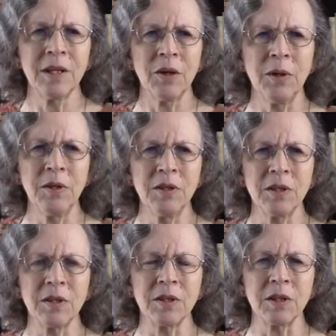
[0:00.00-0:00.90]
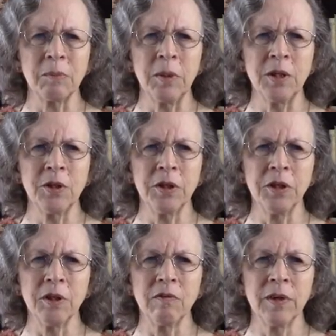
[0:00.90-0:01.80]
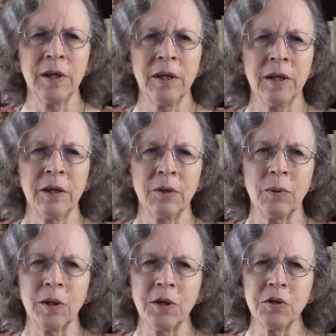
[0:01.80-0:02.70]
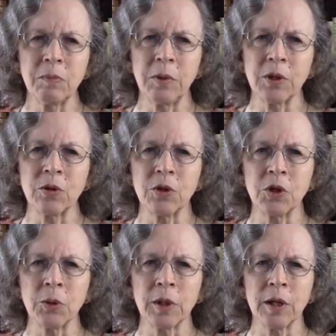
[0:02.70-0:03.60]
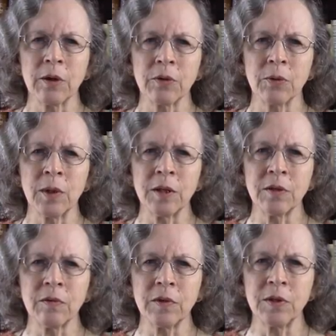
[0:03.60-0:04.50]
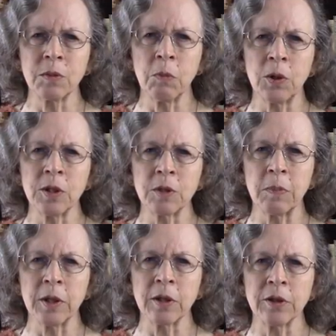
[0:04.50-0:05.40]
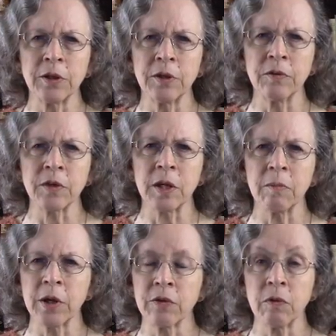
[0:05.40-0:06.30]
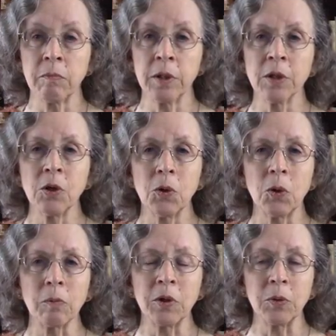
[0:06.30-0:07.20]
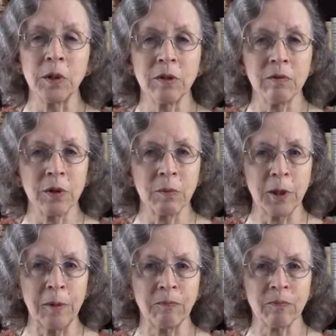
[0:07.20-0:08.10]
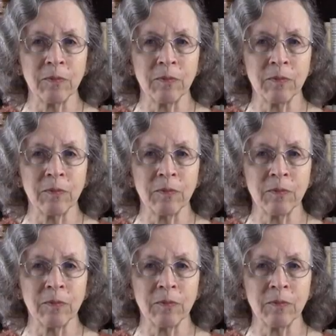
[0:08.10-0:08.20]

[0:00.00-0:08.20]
how easy is it to pinch a nerve? Well, here's a picture showing how the relatively small spinal nerves come out of a big hole between the vertebrae.